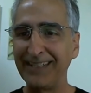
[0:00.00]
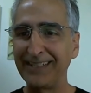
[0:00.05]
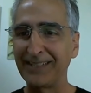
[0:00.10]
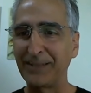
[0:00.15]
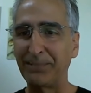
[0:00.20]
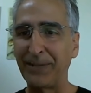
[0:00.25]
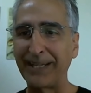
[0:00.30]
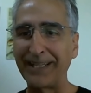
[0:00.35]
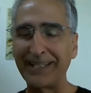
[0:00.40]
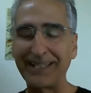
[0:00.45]
the
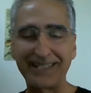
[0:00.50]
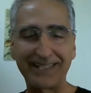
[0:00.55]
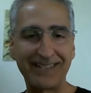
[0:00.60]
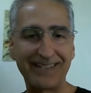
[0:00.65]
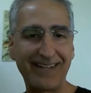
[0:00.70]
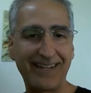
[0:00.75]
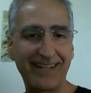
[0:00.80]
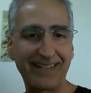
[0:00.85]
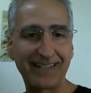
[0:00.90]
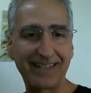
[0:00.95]
bike is
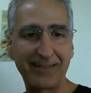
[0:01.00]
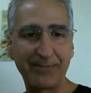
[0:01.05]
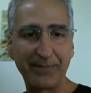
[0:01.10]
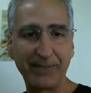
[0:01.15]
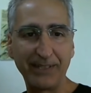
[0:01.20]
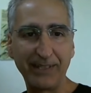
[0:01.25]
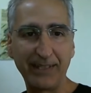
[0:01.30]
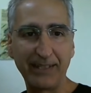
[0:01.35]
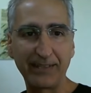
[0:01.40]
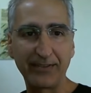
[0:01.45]
not going to
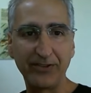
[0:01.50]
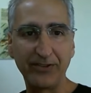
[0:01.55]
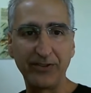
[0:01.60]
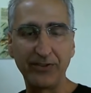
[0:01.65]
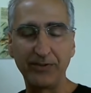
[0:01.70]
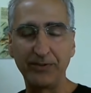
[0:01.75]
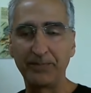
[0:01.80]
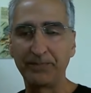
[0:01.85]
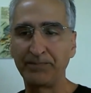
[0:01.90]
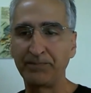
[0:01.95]
be like
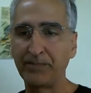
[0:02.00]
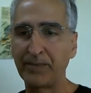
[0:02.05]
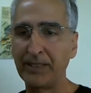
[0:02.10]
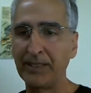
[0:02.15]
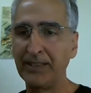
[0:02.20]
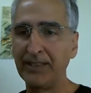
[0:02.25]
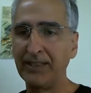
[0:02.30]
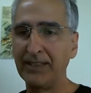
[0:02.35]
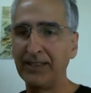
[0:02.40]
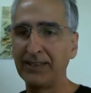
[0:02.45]
new?
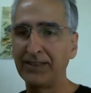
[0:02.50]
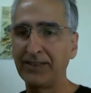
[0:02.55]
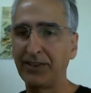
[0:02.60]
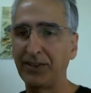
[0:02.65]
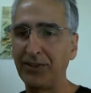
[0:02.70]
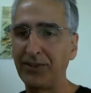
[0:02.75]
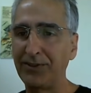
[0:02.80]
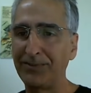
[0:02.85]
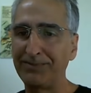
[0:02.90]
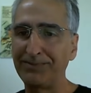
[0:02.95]

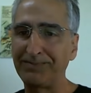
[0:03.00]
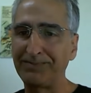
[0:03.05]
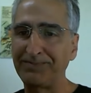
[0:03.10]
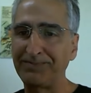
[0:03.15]
So